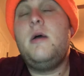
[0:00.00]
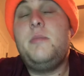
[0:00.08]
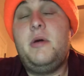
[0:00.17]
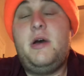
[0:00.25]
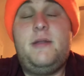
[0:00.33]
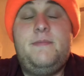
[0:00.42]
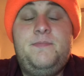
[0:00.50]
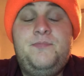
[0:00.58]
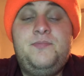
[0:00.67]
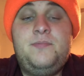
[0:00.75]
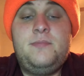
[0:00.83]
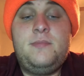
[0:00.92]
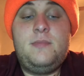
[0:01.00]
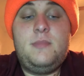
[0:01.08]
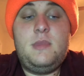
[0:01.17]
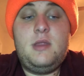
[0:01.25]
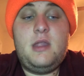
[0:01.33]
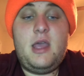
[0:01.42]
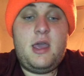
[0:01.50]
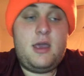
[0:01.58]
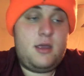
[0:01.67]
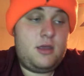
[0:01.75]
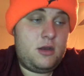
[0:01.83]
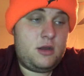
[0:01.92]
But
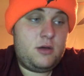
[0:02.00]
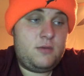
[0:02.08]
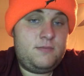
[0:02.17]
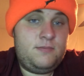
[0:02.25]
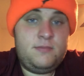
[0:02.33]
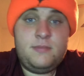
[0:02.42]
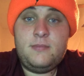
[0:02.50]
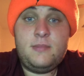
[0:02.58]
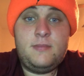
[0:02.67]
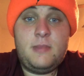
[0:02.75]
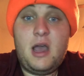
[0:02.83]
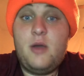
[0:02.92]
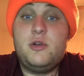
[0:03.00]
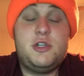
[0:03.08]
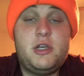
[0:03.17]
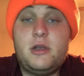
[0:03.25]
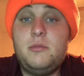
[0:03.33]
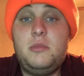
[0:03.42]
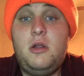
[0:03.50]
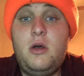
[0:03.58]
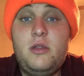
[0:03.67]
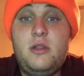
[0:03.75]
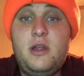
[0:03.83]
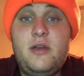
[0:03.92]
hey, I wish I could blow
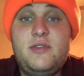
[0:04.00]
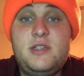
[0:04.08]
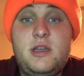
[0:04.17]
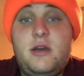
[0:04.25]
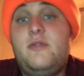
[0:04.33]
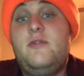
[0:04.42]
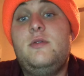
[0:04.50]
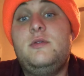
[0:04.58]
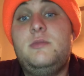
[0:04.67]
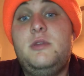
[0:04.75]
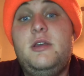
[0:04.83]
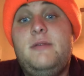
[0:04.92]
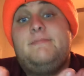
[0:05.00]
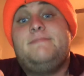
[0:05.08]
all the levees out if it was me.